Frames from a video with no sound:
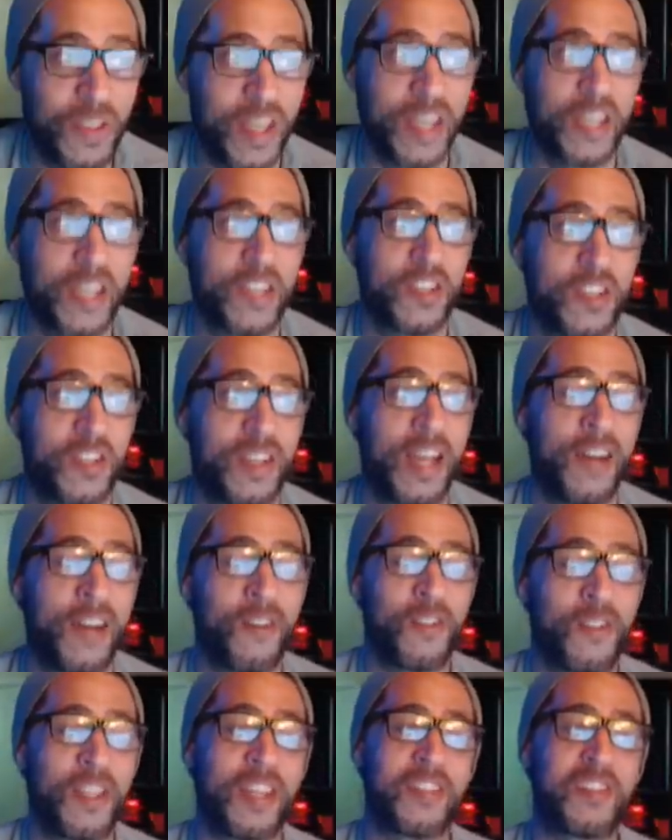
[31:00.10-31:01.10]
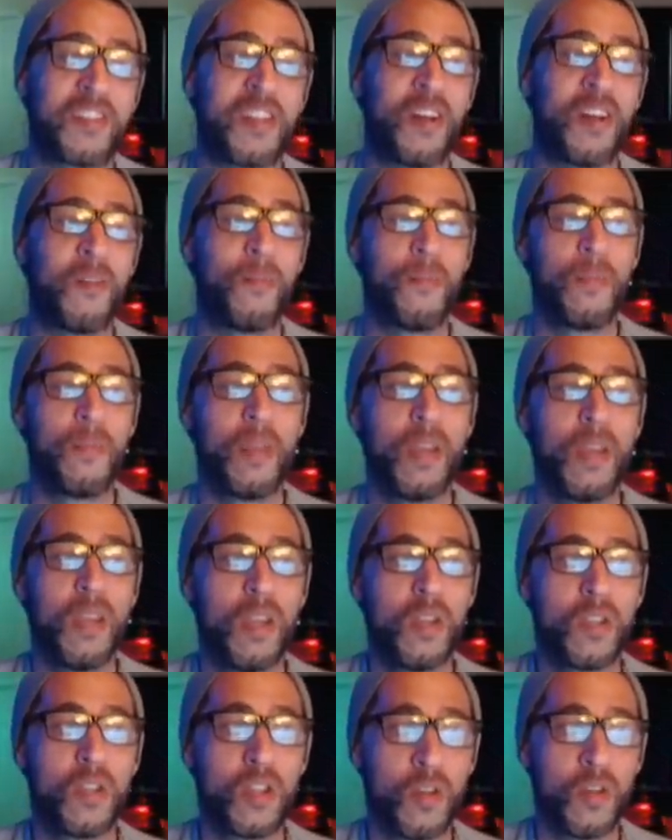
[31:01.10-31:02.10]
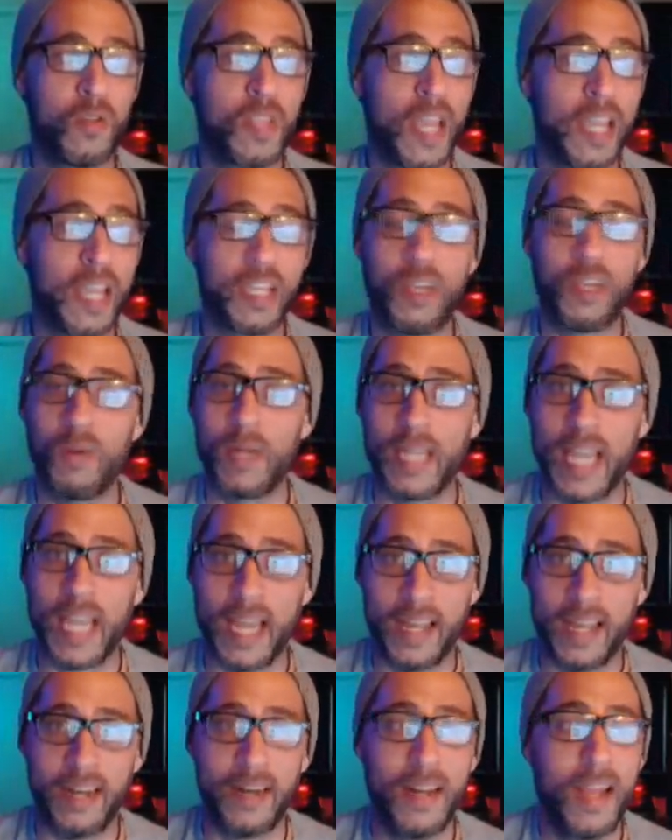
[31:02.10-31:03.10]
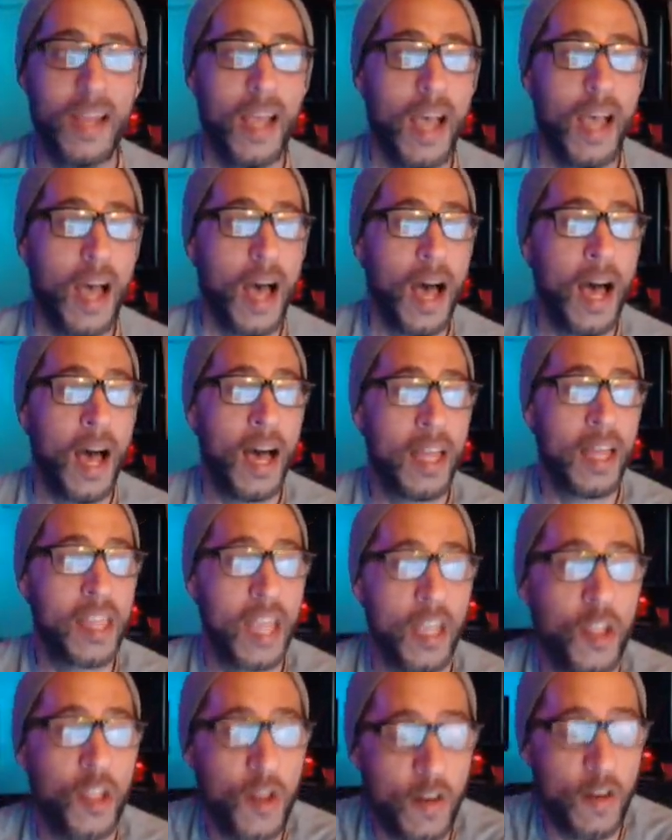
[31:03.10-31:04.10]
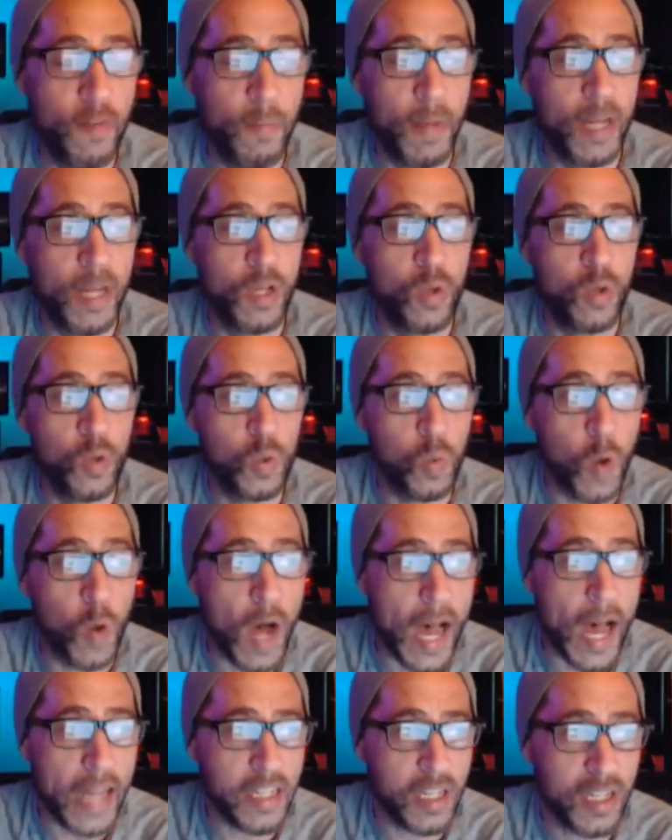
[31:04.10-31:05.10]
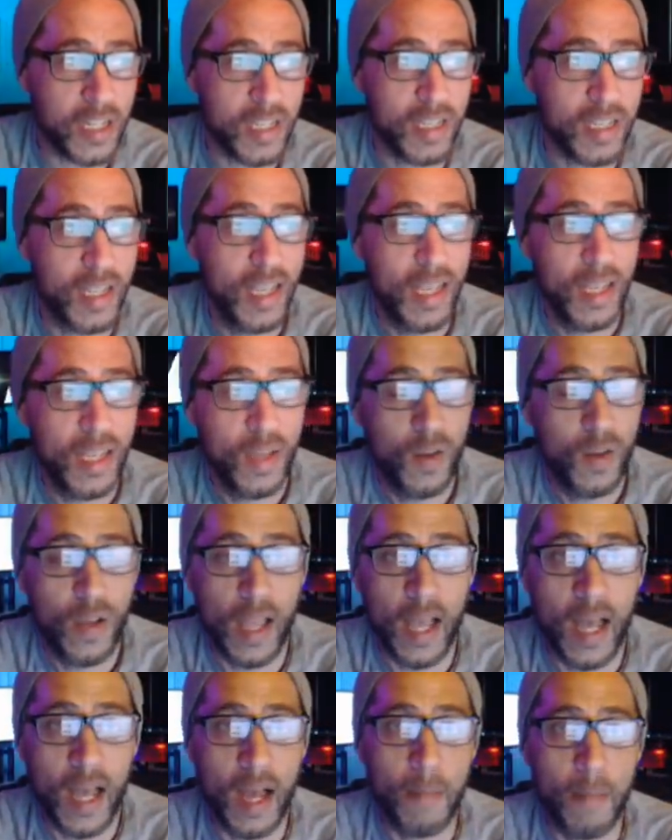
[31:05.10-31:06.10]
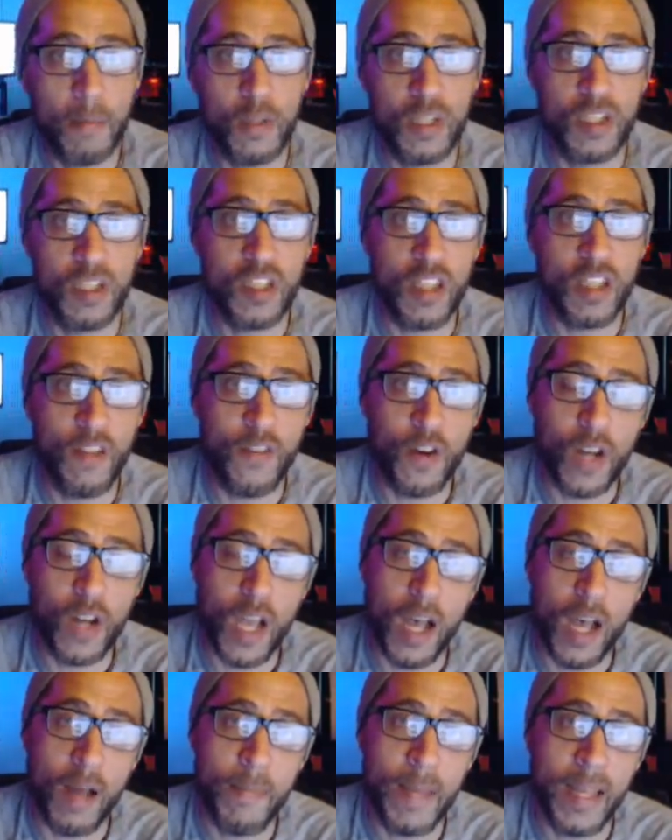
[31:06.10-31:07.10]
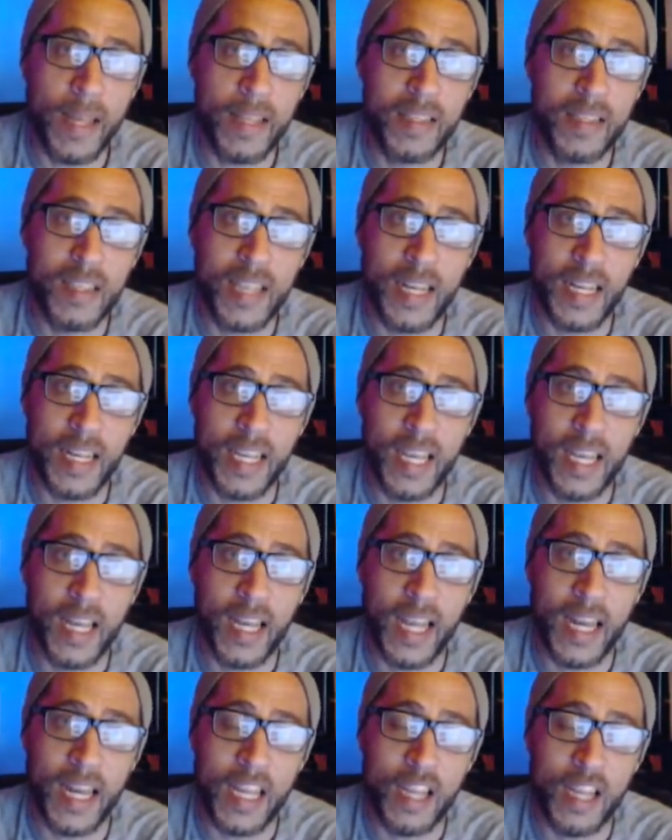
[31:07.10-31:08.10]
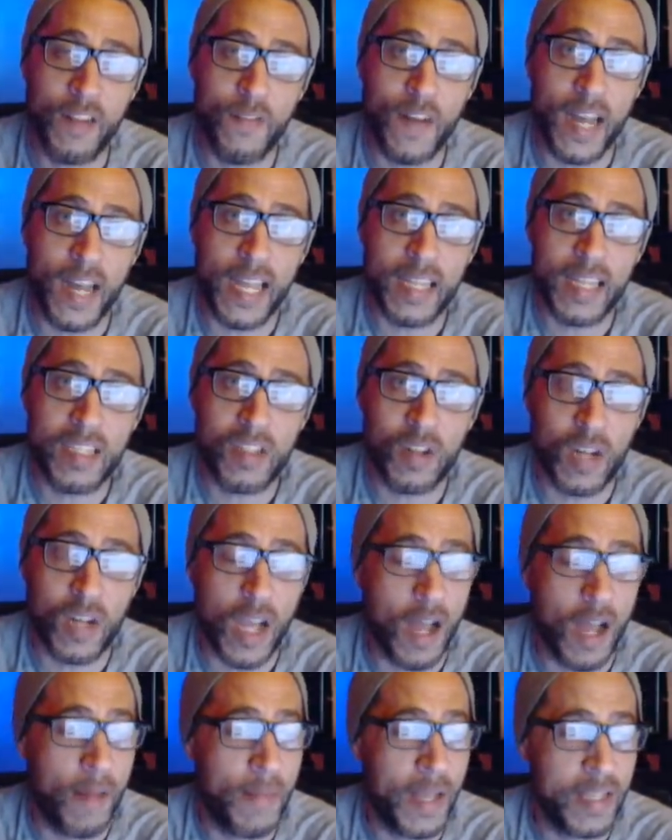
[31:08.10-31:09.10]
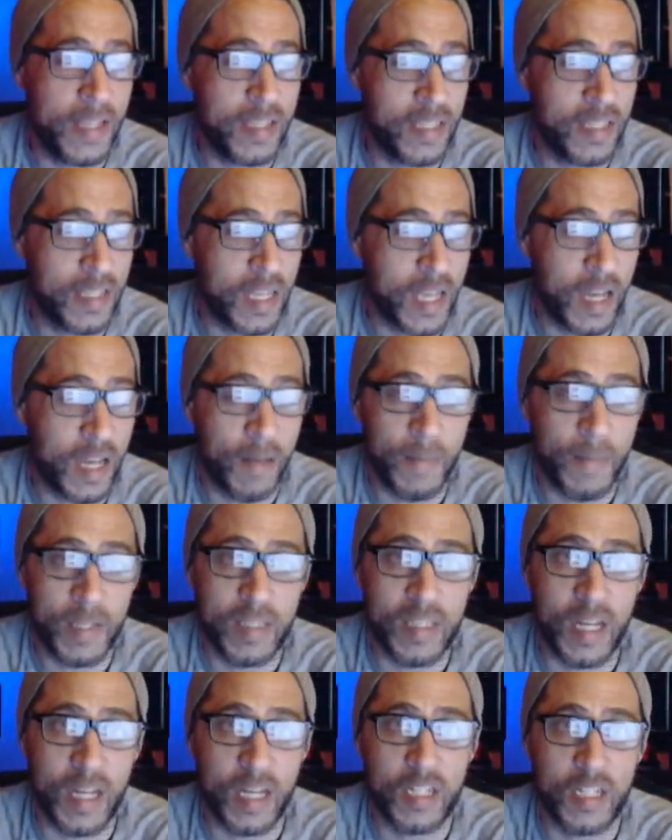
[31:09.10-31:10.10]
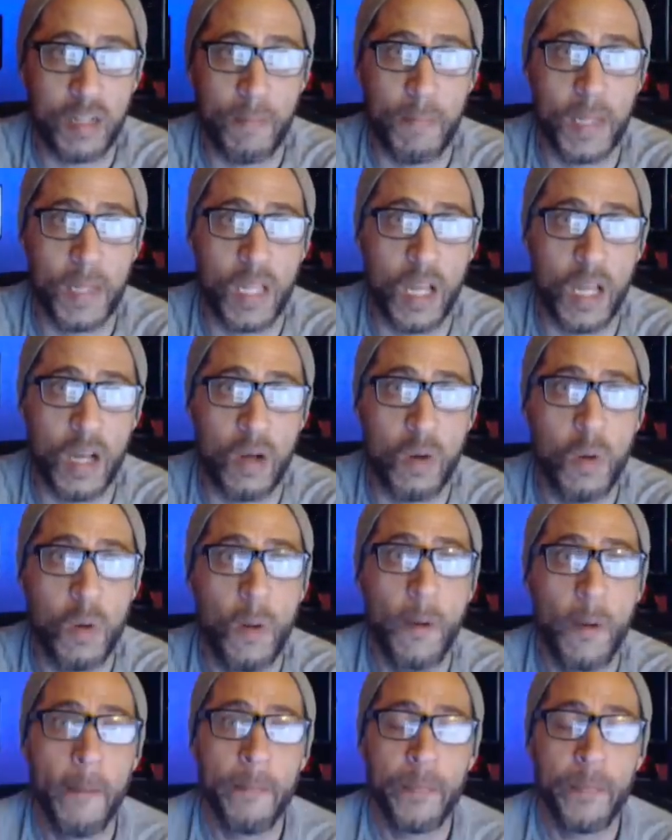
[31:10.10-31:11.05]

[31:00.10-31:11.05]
think I don't think so. So thank you again. Uh, thank you to everybody who's watched. Uh, please leave your comments, any uh, any advice or comments in the comments section below.